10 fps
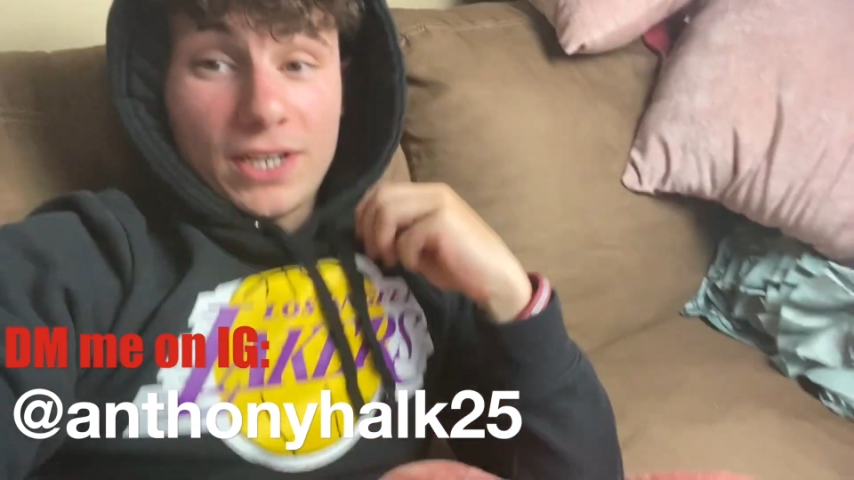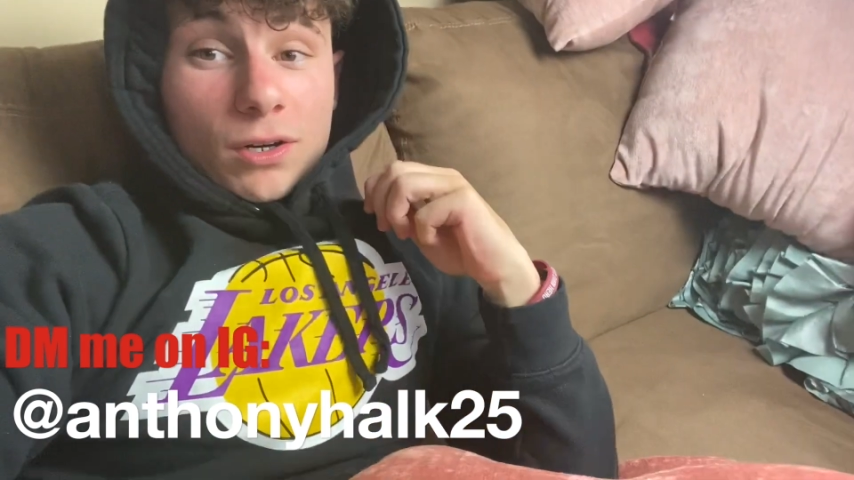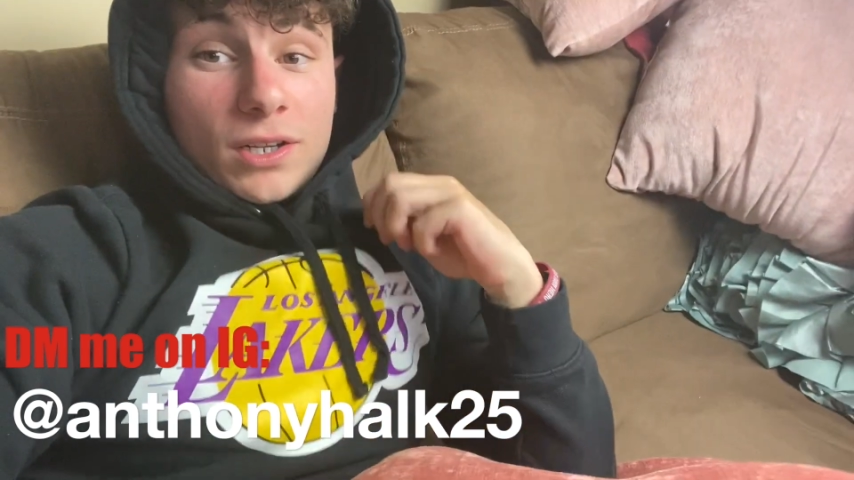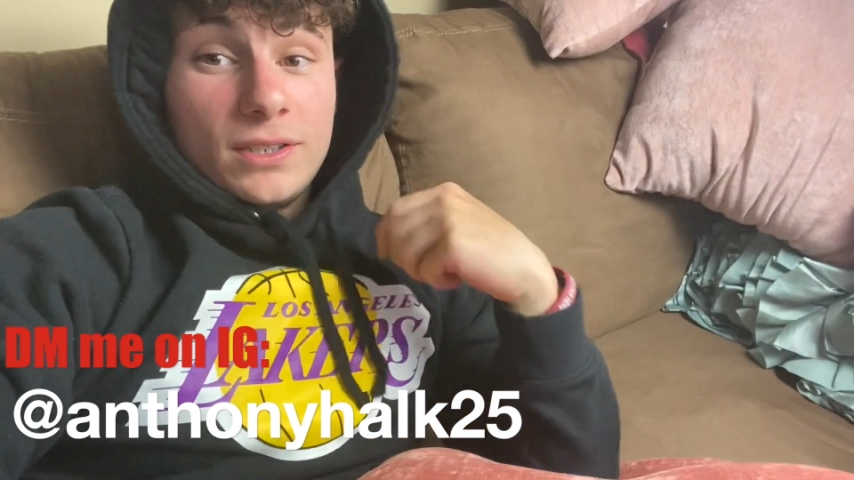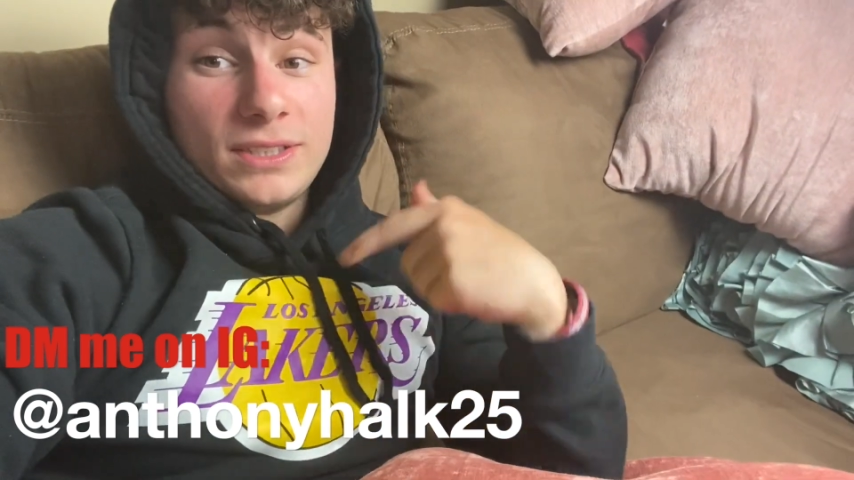They
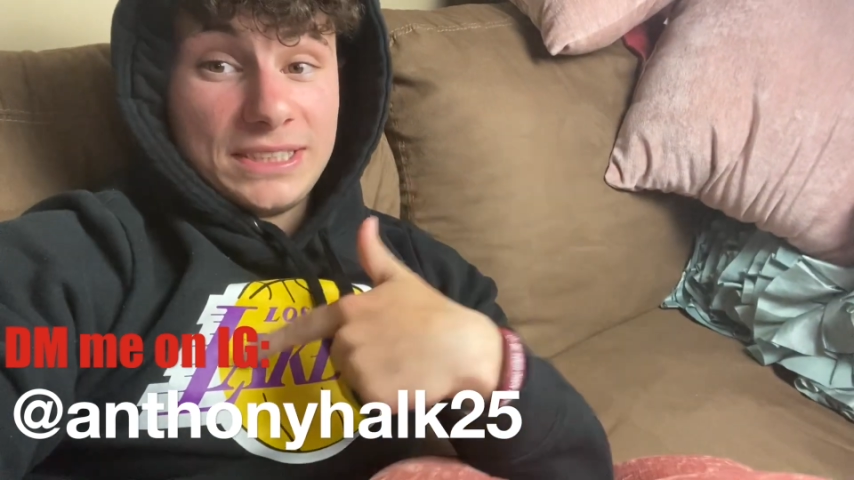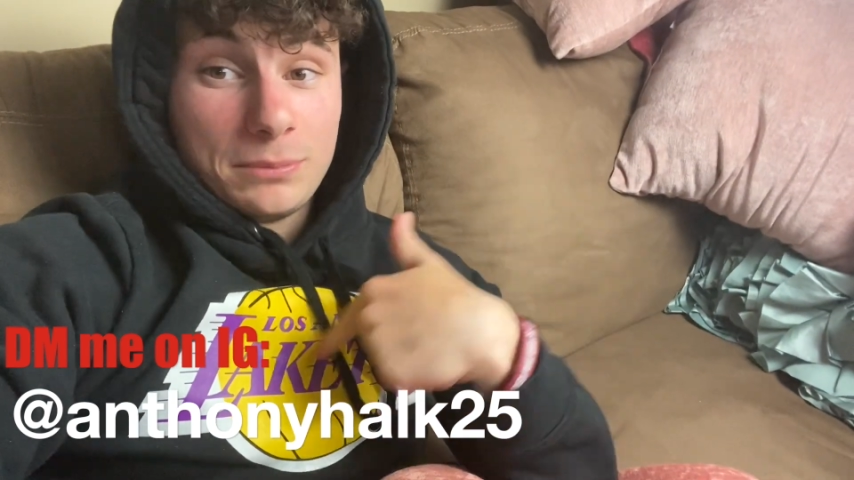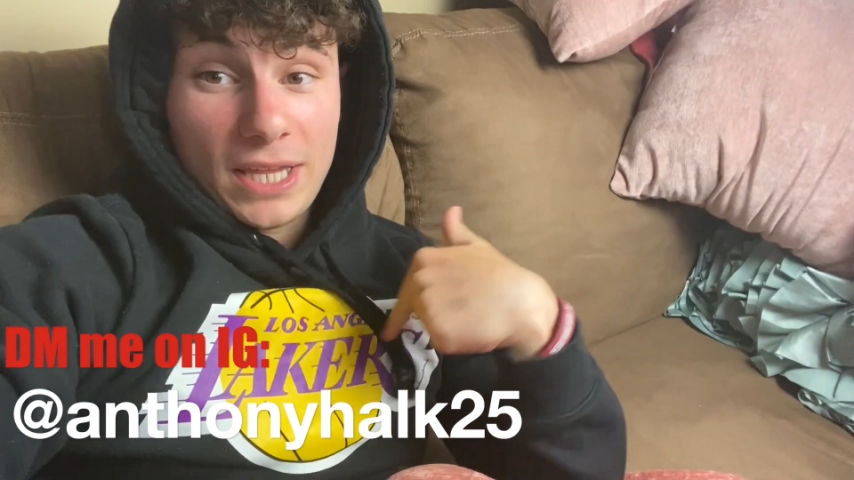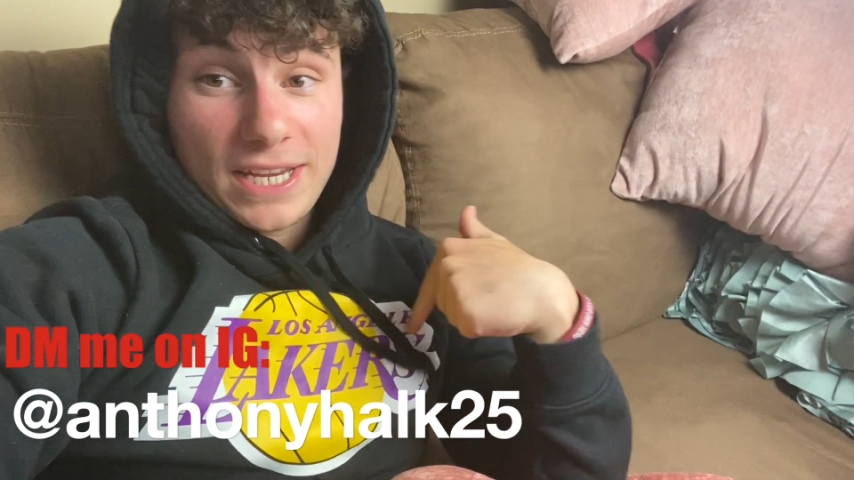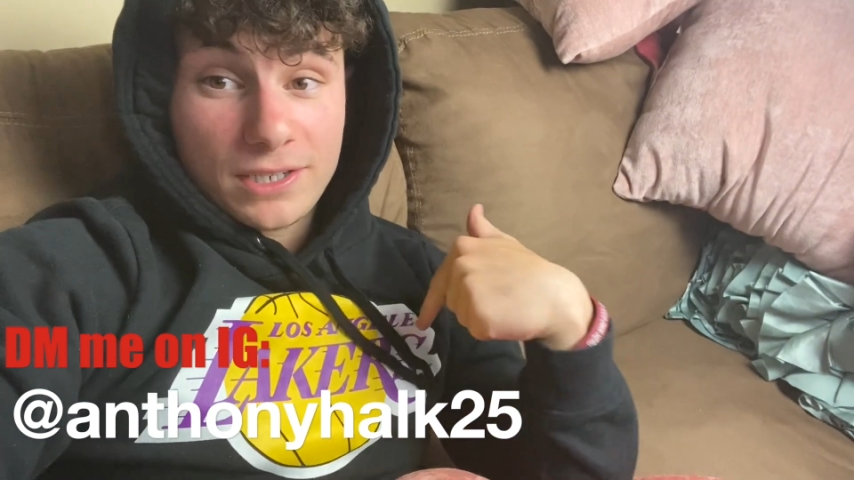are on
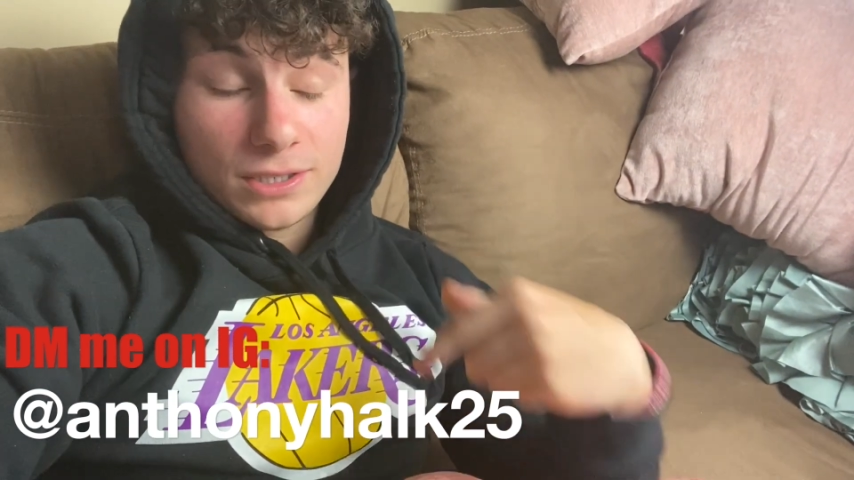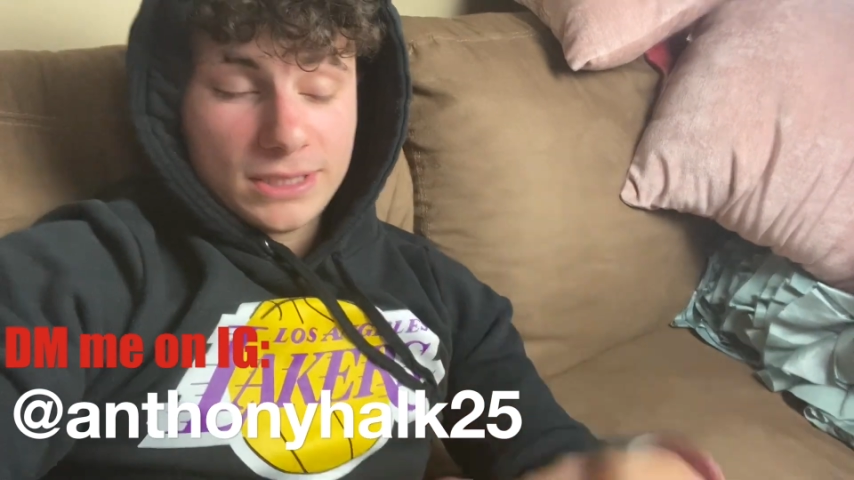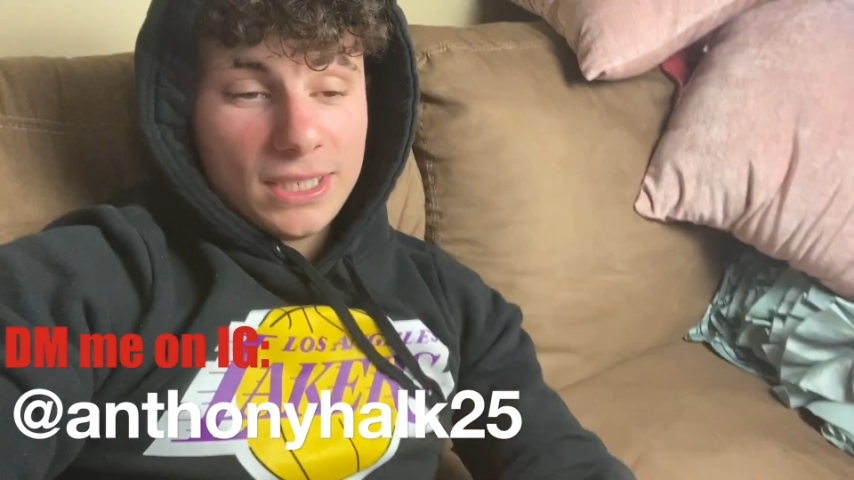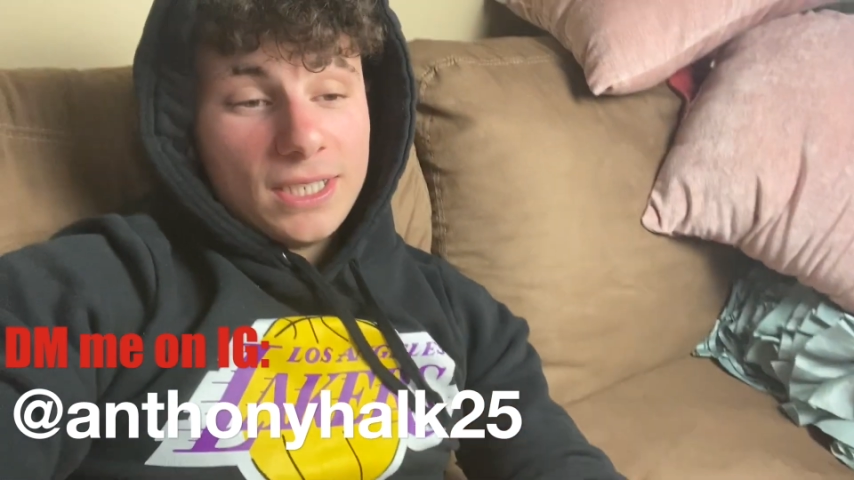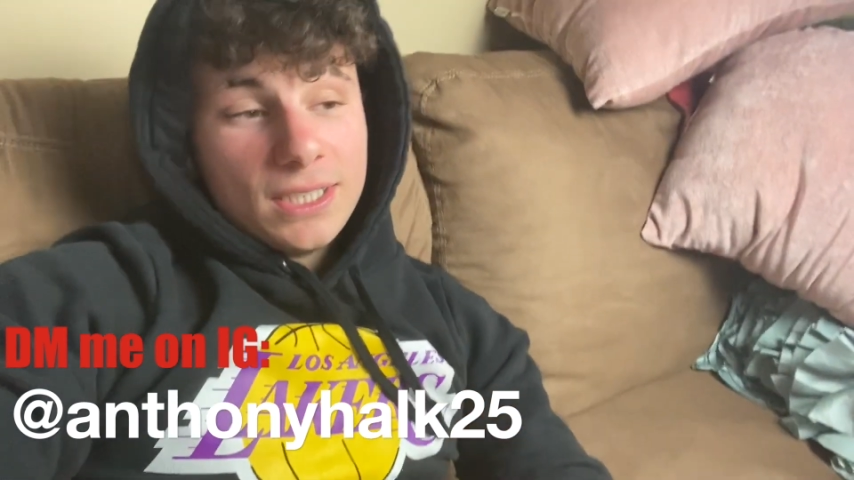Team Lakers.